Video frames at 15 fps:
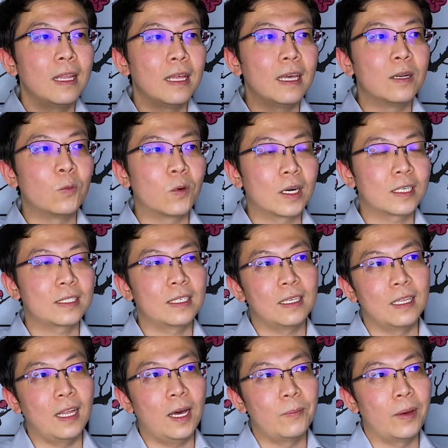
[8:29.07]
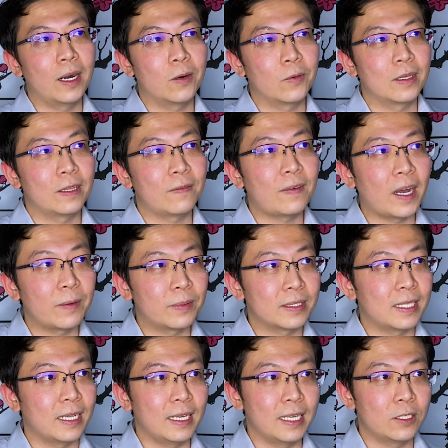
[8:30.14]
it works a lot better with a
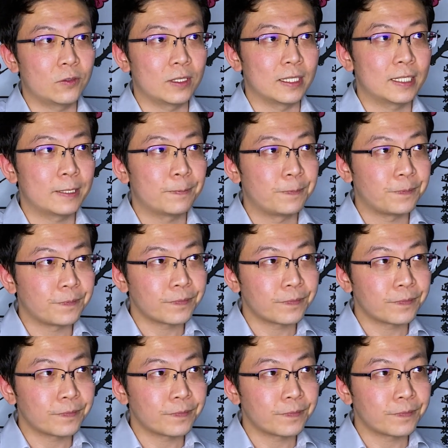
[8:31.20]
5% interest.